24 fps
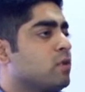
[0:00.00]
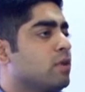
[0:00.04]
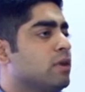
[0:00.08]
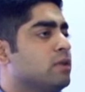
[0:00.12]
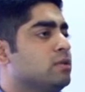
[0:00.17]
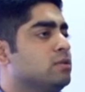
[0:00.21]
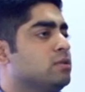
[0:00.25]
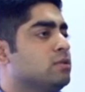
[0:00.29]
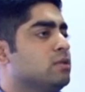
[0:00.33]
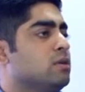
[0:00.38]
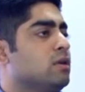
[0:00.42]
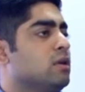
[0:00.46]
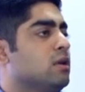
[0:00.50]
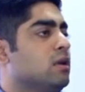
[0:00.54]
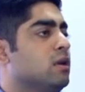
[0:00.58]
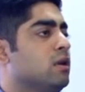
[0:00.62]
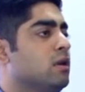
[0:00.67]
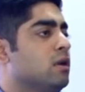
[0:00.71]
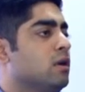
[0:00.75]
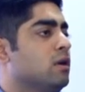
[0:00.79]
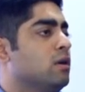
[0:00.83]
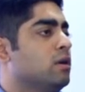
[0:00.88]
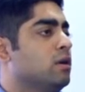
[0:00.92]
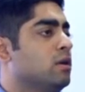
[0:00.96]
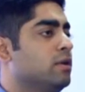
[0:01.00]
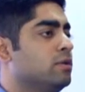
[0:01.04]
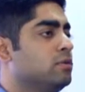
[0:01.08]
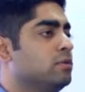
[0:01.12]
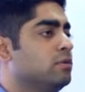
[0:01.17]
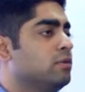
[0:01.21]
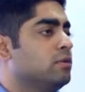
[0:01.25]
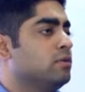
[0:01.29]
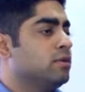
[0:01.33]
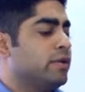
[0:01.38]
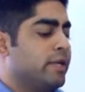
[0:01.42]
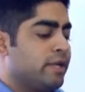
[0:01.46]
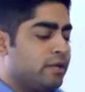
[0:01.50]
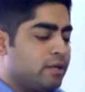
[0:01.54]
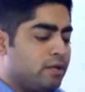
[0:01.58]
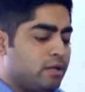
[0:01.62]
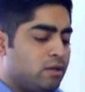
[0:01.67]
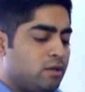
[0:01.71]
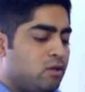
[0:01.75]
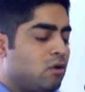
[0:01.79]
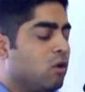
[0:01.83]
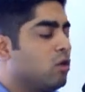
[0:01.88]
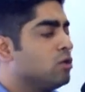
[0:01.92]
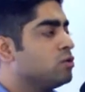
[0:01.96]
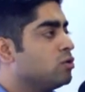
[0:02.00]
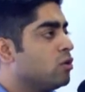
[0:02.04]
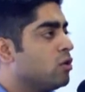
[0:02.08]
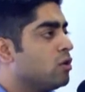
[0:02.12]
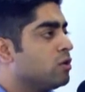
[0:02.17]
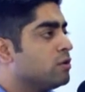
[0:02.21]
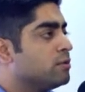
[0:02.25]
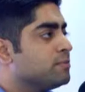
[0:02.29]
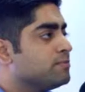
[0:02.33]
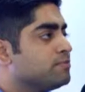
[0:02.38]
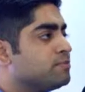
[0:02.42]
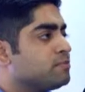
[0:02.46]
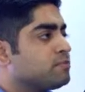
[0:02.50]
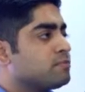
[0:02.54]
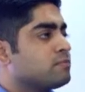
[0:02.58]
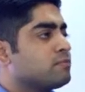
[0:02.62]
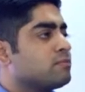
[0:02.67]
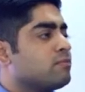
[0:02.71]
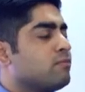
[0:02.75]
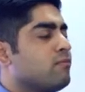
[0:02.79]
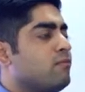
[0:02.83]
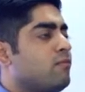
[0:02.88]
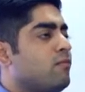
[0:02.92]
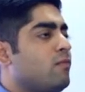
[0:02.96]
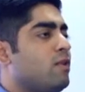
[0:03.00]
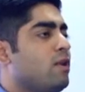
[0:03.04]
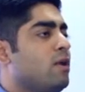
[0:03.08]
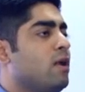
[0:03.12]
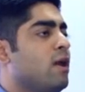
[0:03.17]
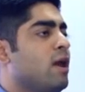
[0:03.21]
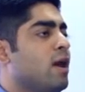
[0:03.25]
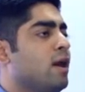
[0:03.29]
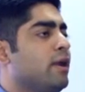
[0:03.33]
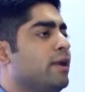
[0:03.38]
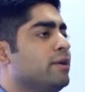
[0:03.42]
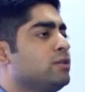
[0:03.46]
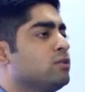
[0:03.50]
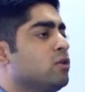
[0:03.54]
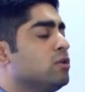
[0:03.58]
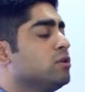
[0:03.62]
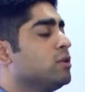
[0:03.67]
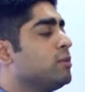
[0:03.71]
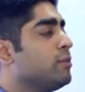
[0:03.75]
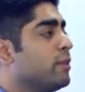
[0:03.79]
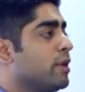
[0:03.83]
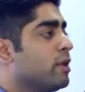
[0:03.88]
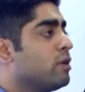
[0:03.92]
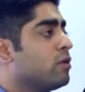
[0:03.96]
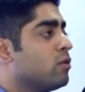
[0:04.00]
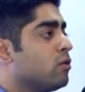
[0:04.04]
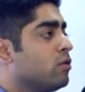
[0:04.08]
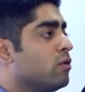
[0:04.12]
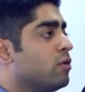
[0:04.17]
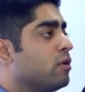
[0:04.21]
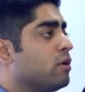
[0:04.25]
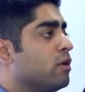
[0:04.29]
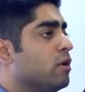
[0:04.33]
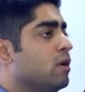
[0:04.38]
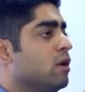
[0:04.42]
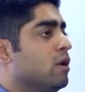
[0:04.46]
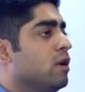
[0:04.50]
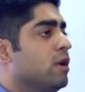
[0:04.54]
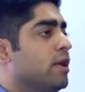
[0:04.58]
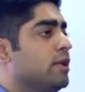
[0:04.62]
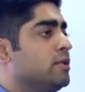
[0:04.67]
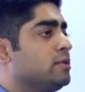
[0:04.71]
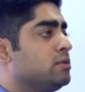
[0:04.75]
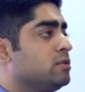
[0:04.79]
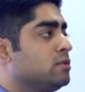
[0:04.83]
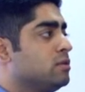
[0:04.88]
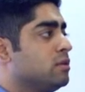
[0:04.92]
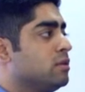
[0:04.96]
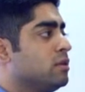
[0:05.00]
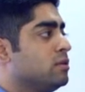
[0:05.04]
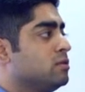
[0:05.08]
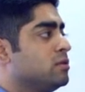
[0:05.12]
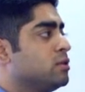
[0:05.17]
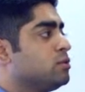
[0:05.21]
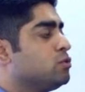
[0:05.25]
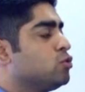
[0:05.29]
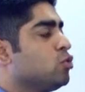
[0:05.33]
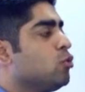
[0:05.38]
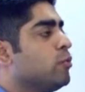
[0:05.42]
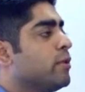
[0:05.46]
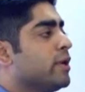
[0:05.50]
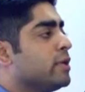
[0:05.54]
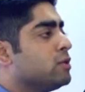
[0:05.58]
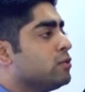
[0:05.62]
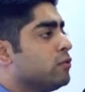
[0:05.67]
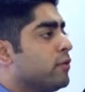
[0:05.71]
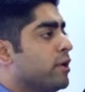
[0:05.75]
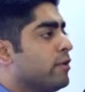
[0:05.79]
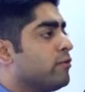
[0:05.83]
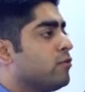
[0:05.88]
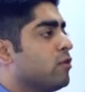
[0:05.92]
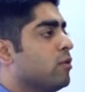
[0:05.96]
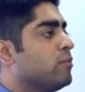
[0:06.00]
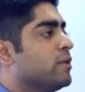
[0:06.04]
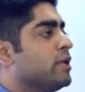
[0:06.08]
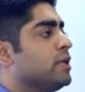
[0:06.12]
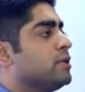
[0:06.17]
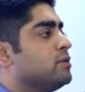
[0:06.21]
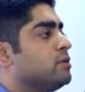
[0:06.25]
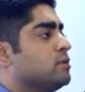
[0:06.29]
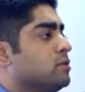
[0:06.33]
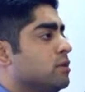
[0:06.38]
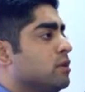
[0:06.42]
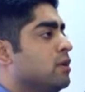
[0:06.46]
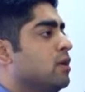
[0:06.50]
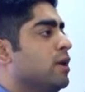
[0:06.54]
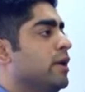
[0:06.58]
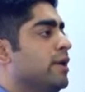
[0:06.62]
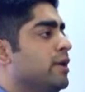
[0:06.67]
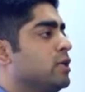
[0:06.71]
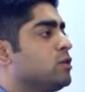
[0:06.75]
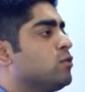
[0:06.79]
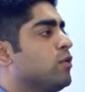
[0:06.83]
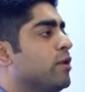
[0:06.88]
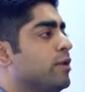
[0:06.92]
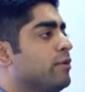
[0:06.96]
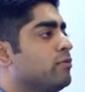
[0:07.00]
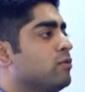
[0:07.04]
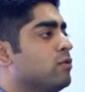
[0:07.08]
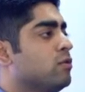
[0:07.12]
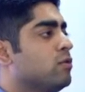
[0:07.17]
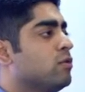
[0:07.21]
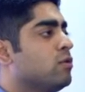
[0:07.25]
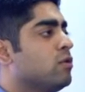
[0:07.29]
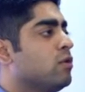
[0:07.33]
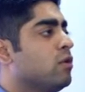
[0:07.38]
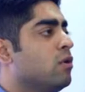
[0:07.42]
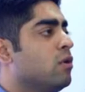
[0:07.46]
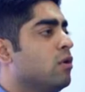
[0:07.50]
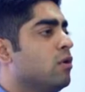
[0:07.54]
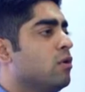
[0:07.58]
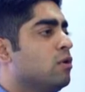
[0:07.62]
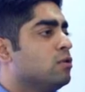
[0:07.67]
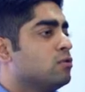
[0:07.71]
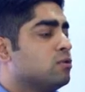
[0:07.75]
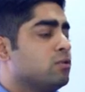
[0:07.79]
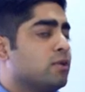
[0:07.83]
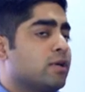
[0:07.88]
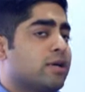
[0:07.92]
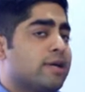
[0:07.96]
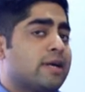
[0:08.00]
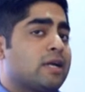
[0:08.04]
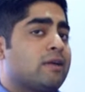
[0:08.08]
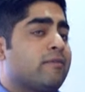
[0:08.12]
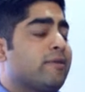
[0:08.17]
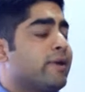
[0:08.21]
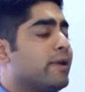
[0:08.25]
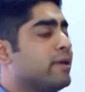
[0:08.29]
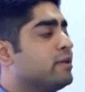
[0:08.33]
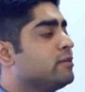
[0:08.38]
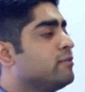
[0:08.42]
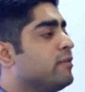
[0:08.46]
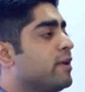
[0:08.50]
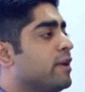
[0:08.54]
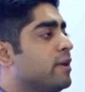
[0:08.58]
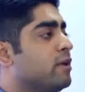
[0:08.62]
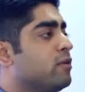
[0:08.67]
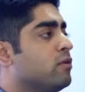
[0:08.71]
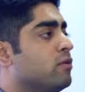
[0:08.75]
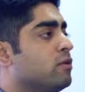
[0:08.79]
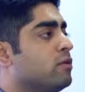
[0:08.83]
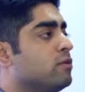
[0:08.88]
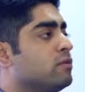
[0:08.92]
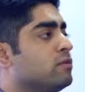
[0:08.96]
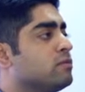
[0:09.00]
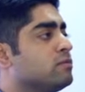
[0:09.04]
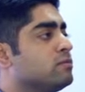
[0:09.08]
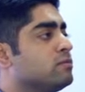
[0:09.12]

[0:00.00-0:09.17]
It's near the Goa Chowk and it's on the main road. It's just 2 minutes away from the NS24. So the connectivity is very good.